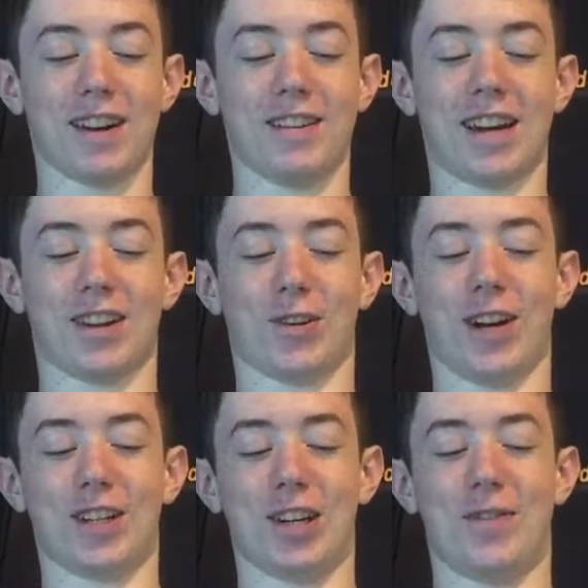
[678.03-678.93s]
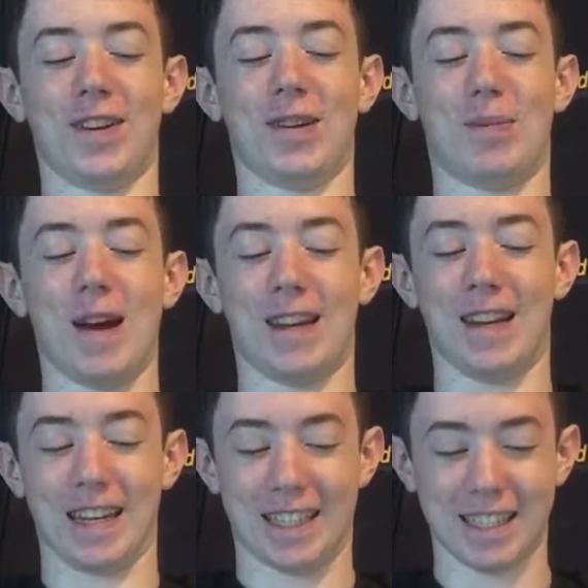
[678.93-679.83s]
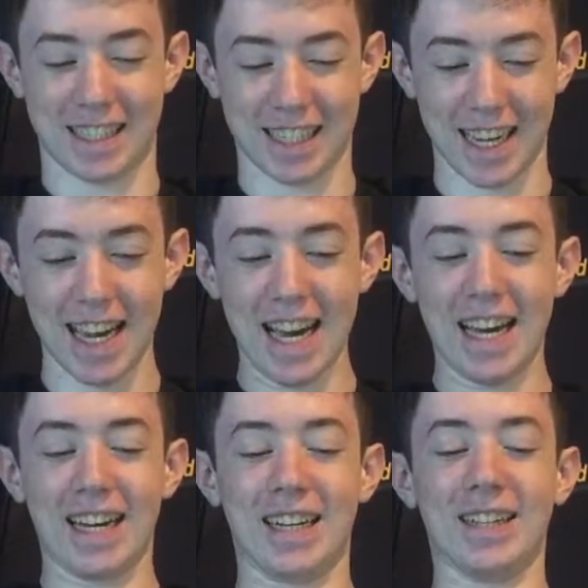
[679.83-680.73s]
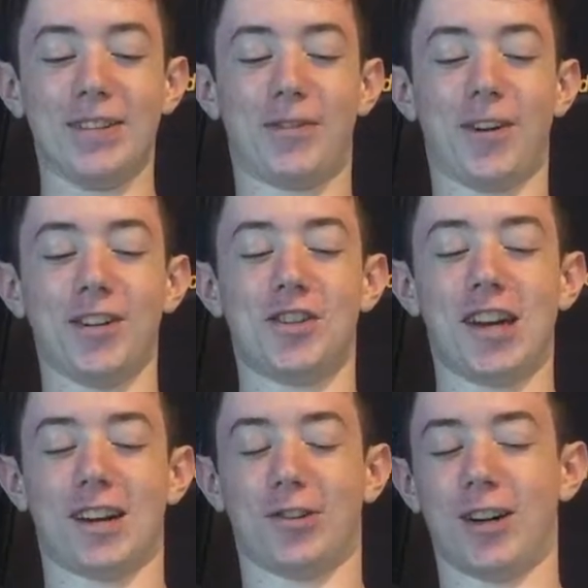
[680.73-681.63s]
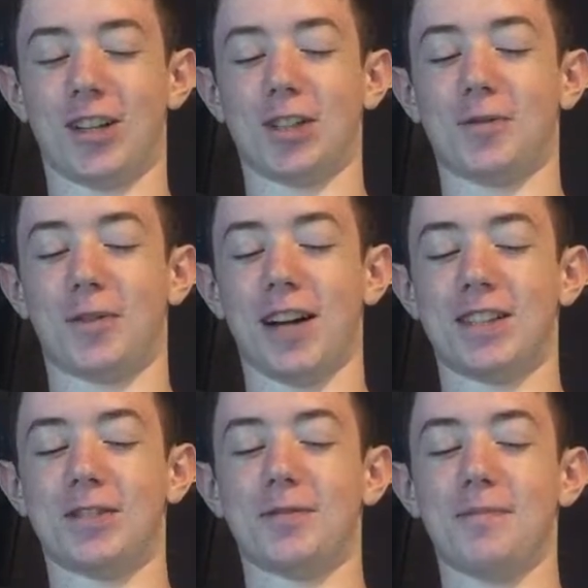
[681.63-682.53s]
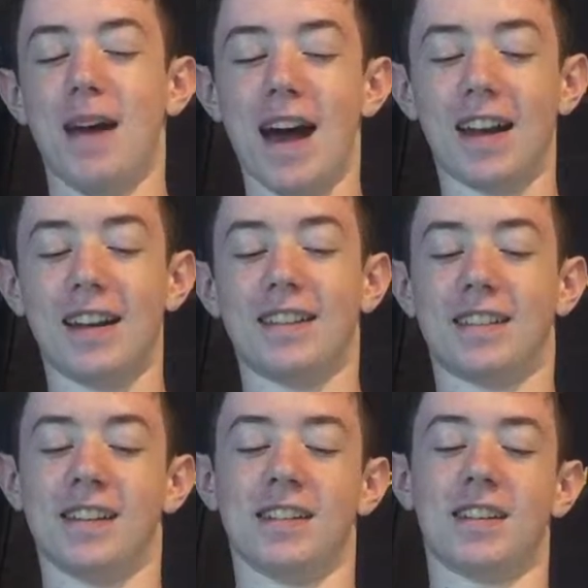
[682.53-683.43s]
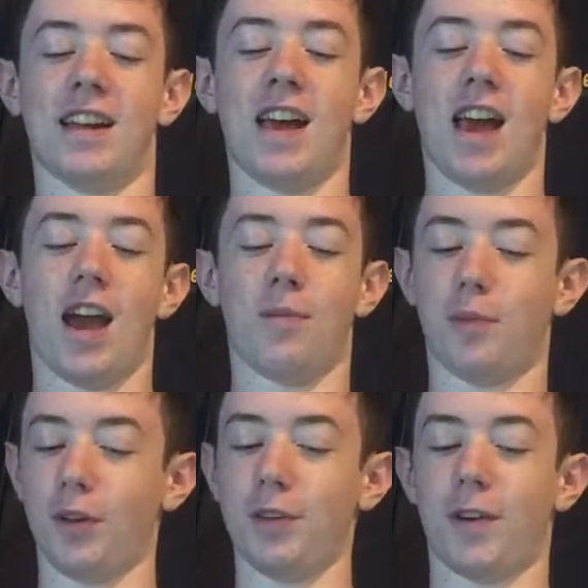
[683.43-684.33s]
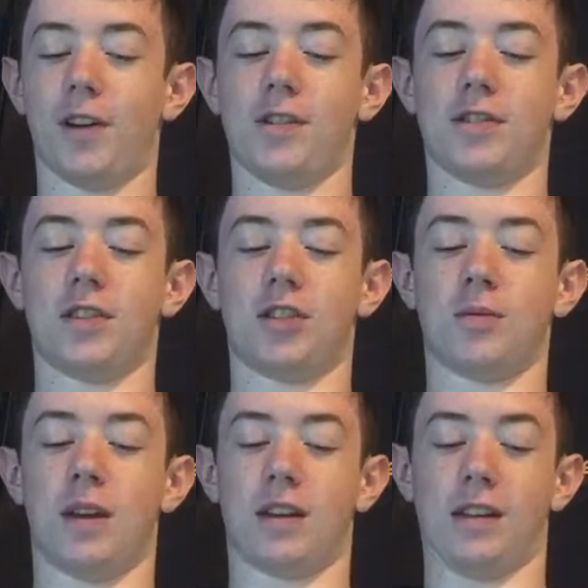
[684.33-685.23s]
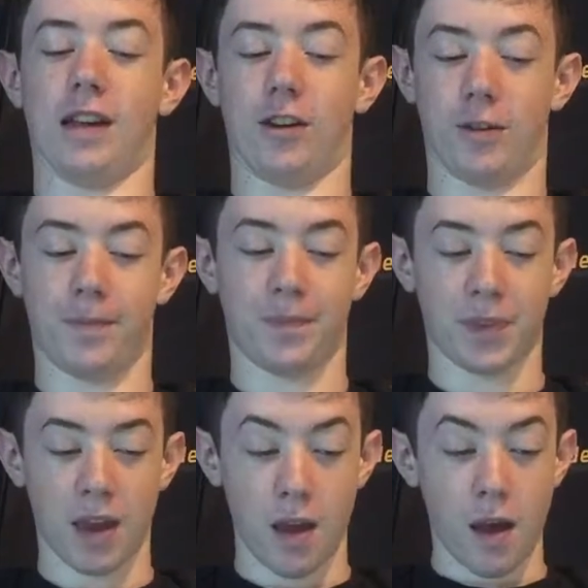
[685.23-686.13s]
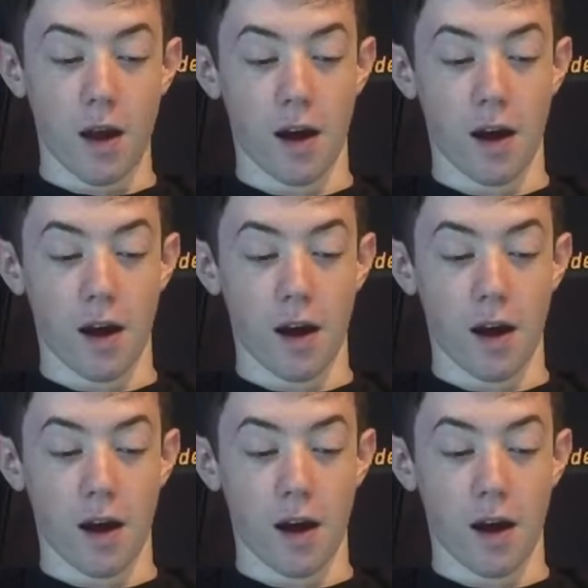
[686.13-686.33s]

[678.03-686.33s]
American Declaration of Independence, the French Declaration of Rights of Man and Citizen, and Bolivar's Jamaica Letter.